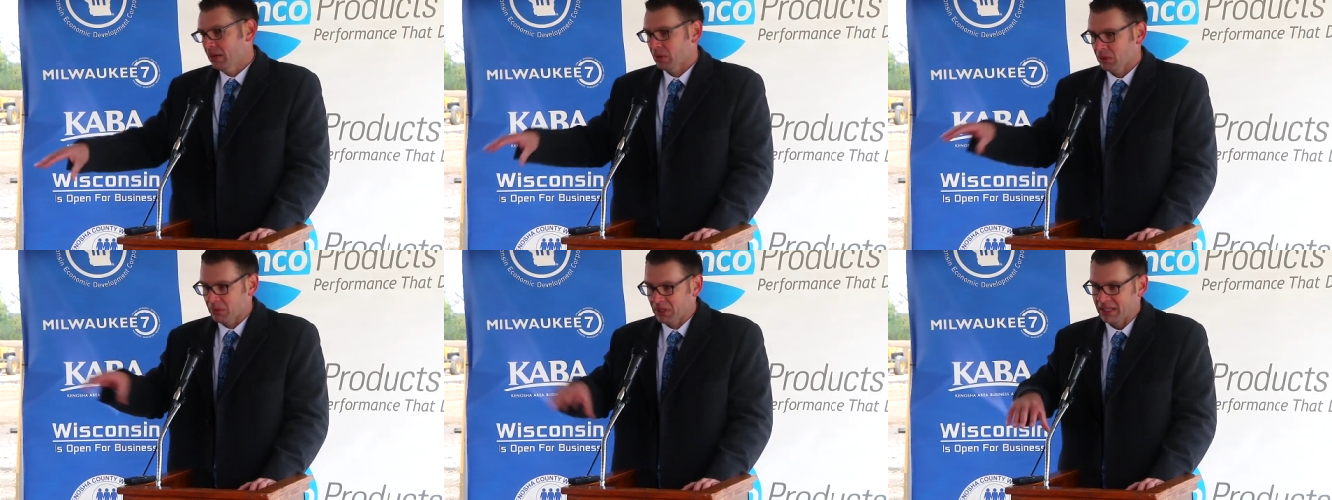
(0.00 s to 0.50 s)

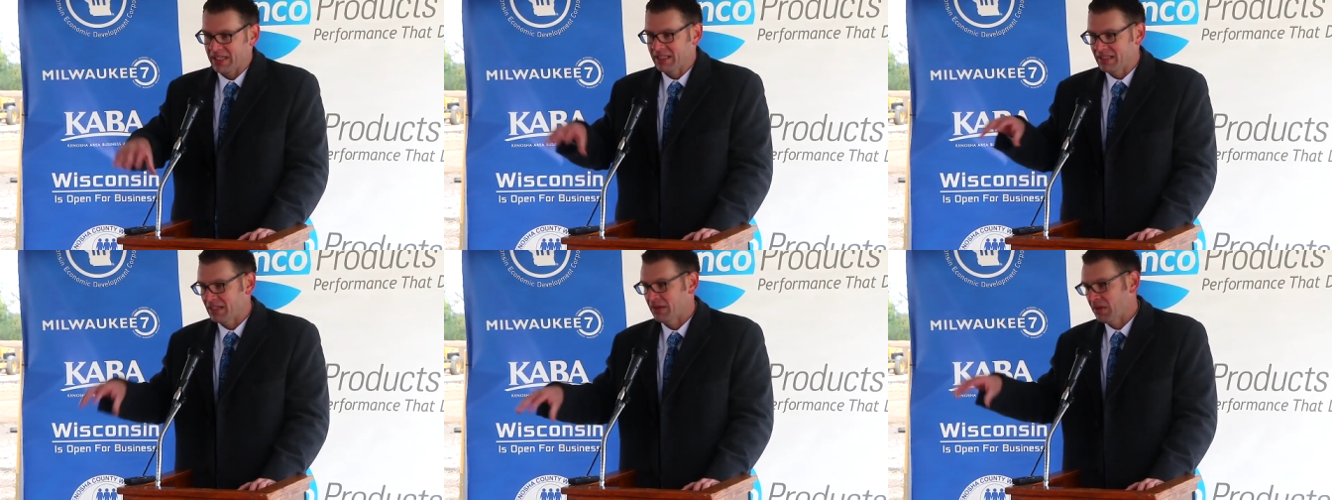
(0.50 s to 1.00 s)
were
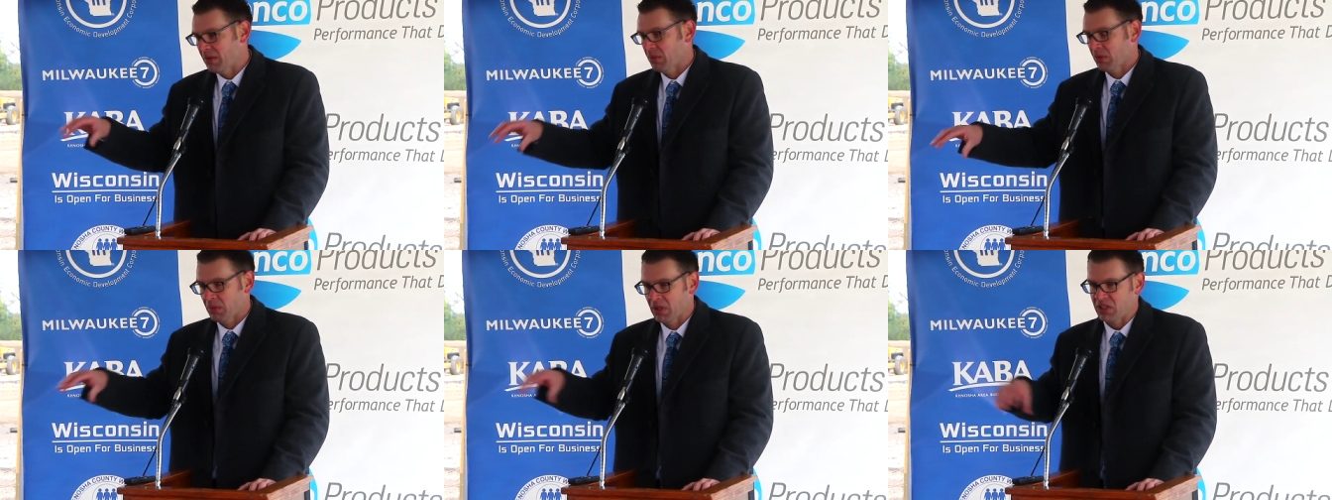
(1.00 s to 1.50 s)
really, you know,
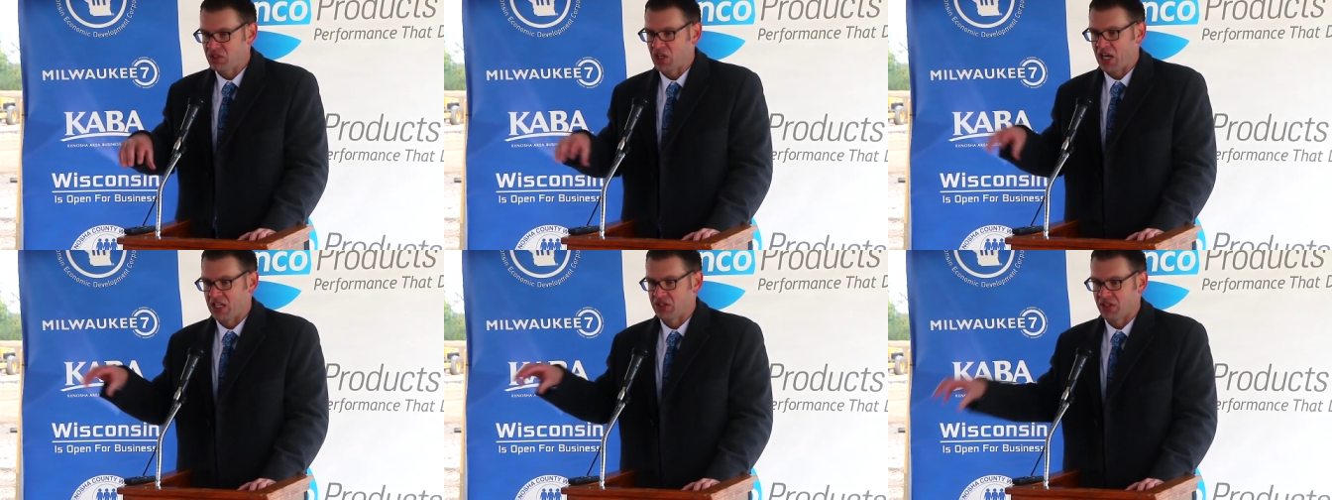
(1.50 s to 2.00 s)
were really
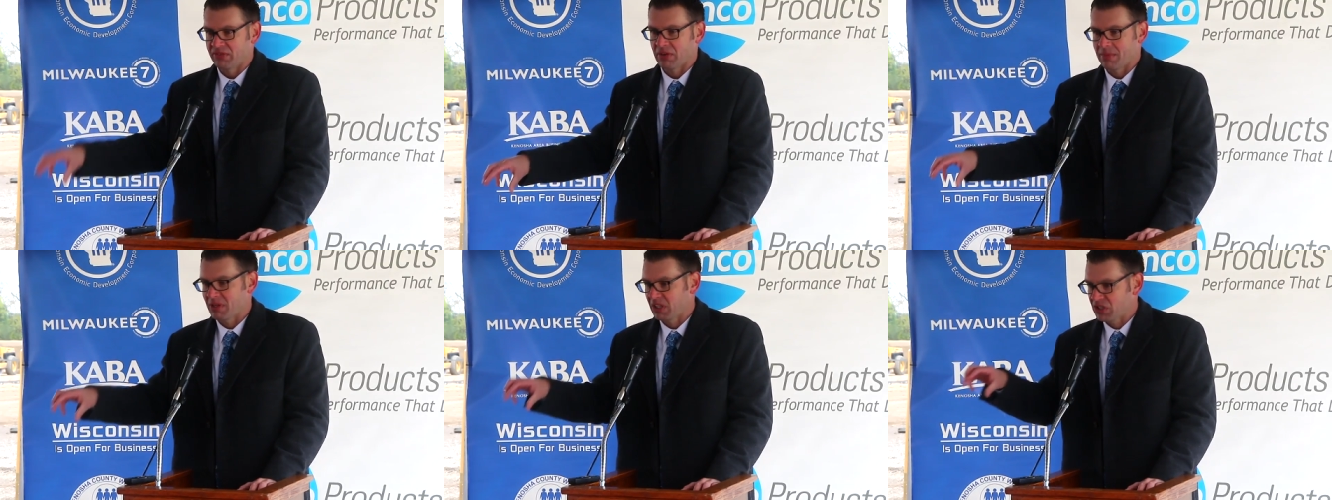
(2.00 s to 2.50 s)
challenging
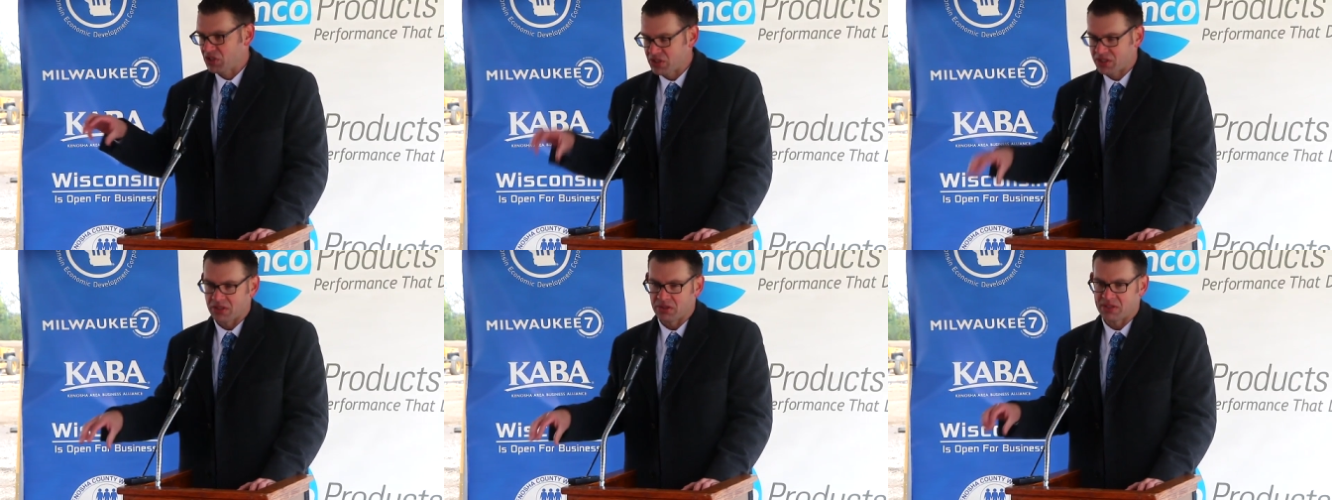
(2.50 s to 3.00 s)
from a
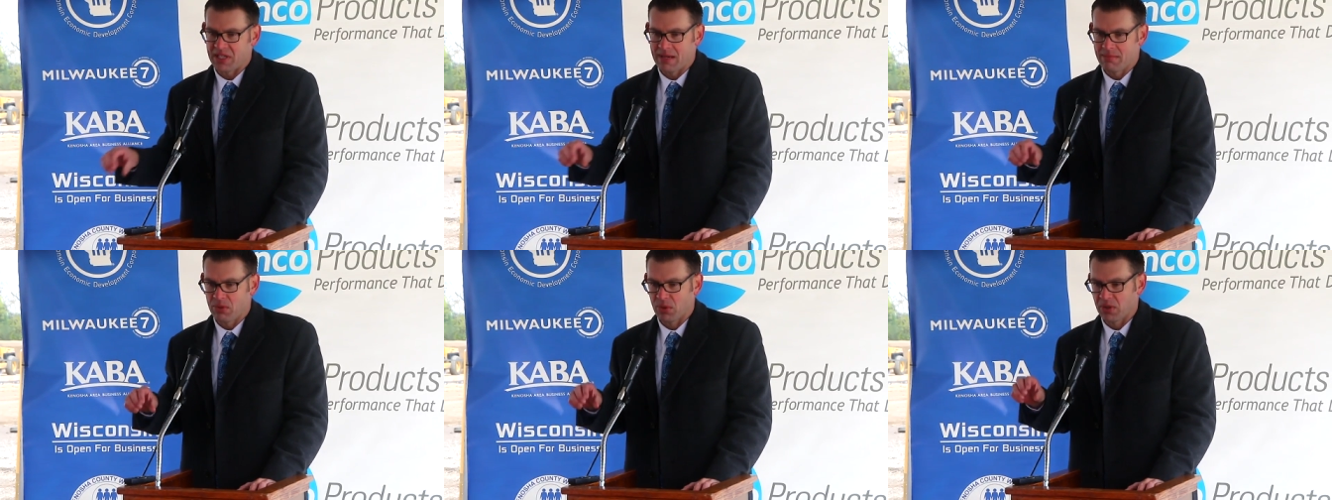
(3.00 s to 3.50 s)
logistical
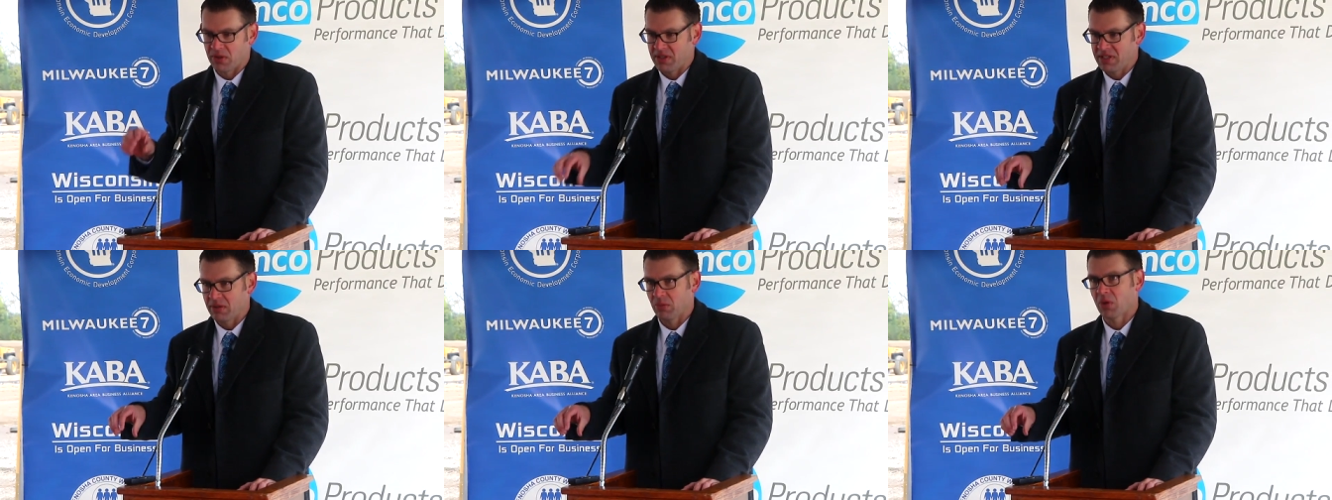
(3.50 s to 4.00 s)
standpoint or
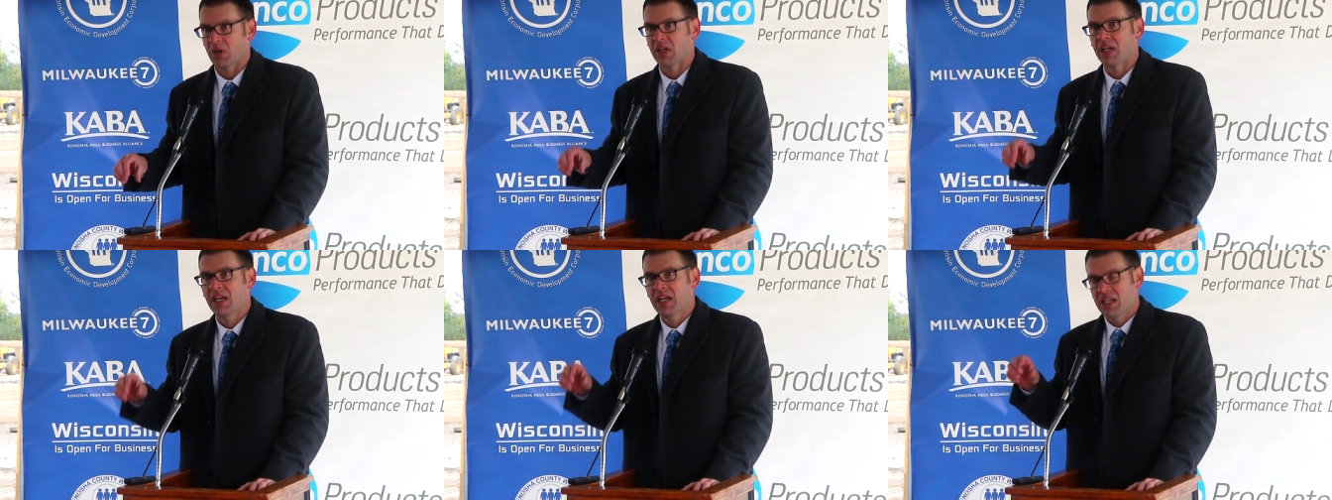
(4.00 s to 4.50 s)
they didn't
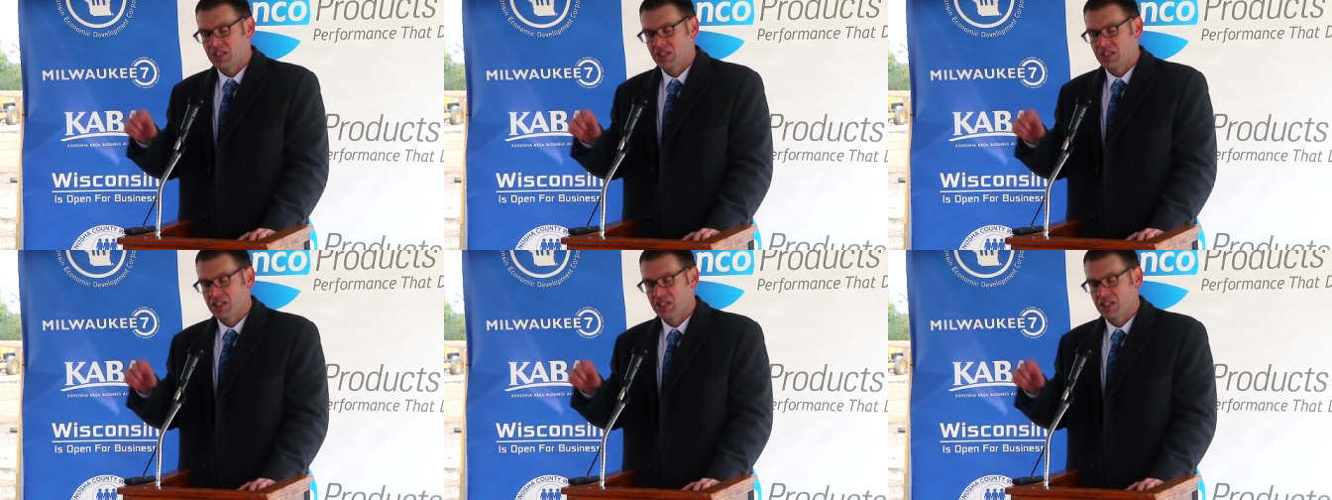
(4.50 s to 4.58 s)
work.